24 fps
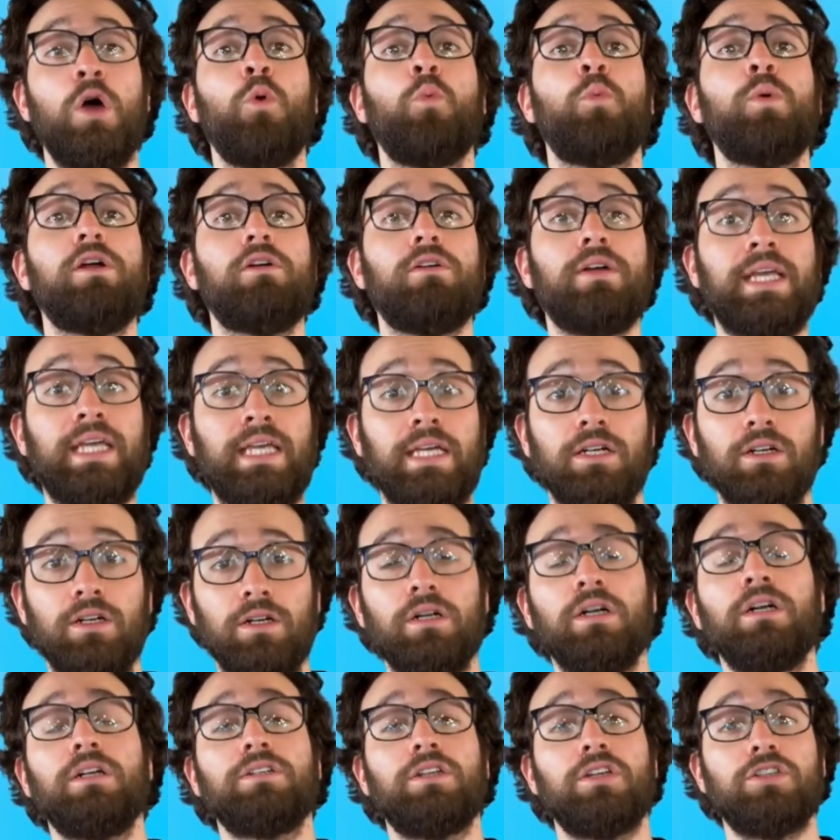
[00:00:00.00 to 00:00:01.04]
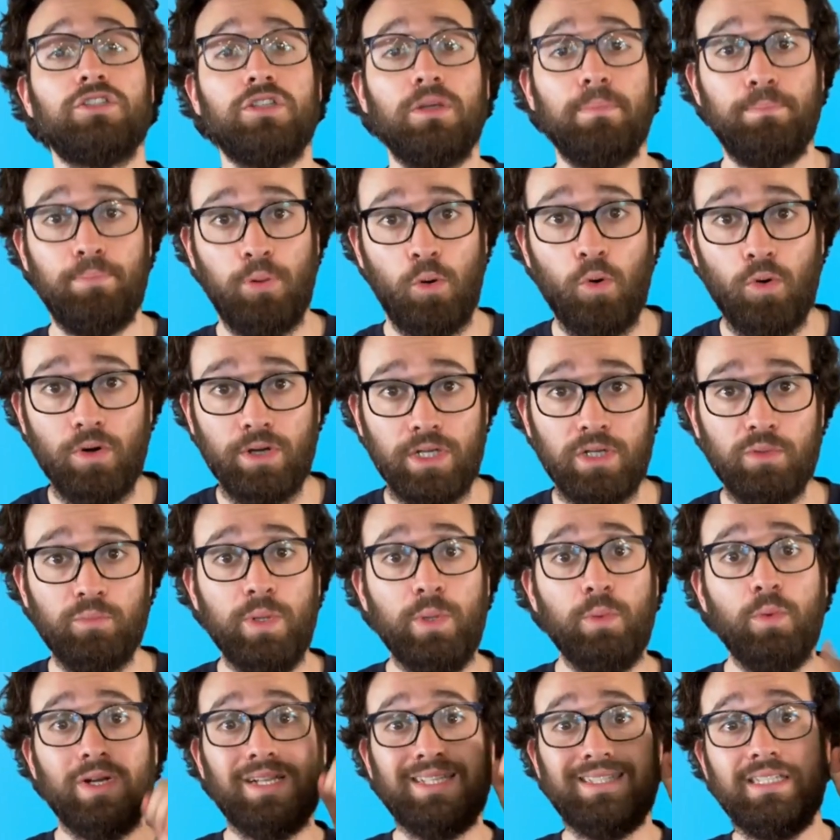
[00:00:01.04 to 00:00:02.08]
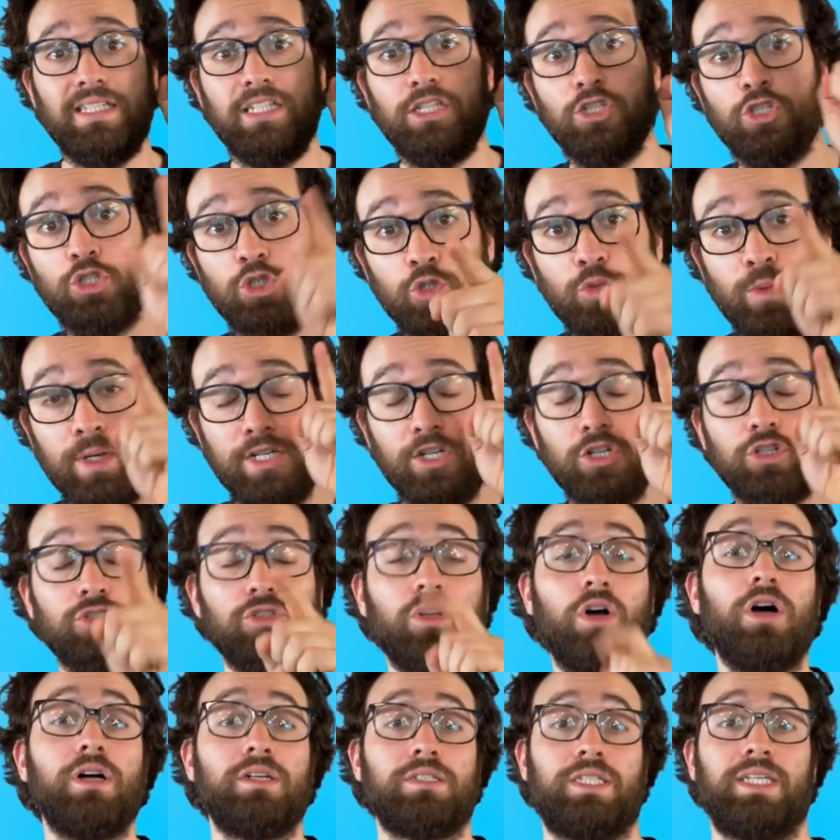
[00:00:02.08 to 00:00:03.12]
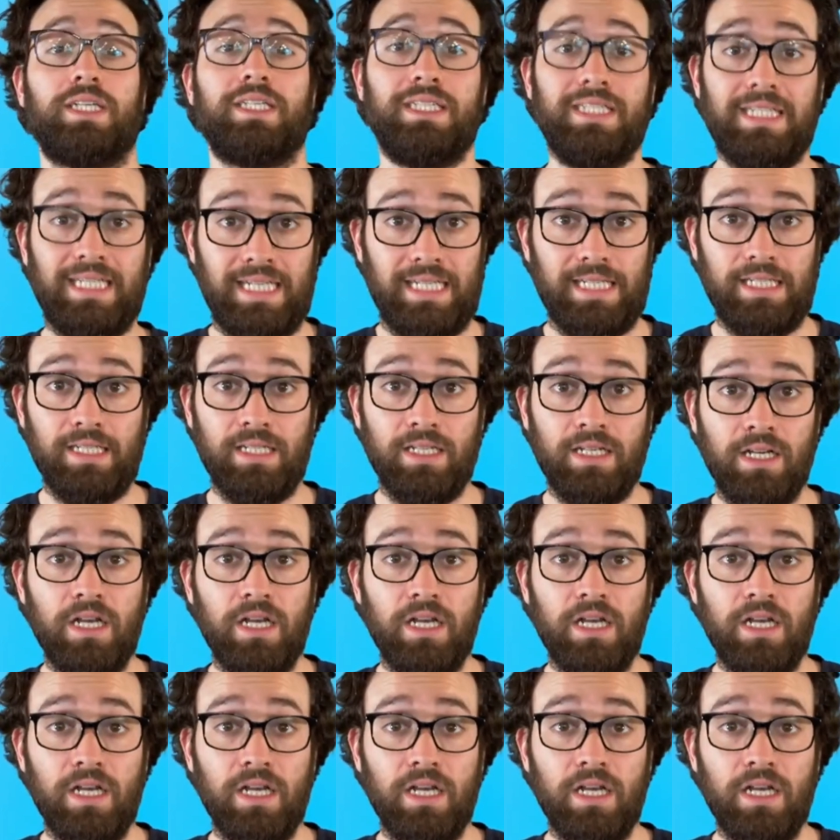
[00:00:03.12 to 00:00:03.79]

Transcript: We are here to support you. We wanna see you and your dog succeed.